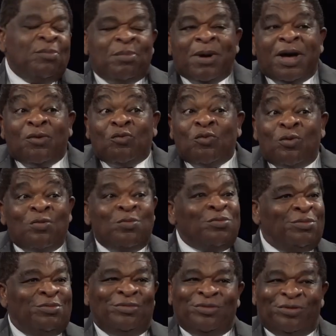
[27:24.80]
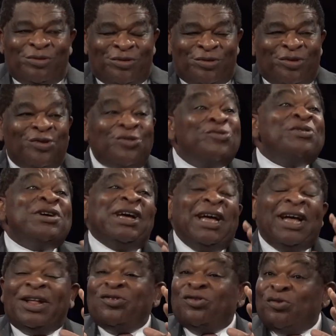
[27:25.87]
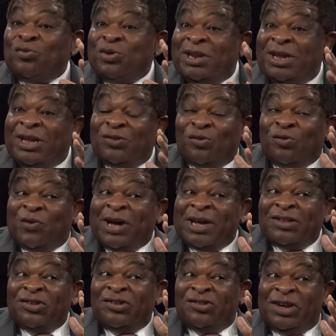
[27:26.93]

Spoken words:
by who, you know. And so we need to fight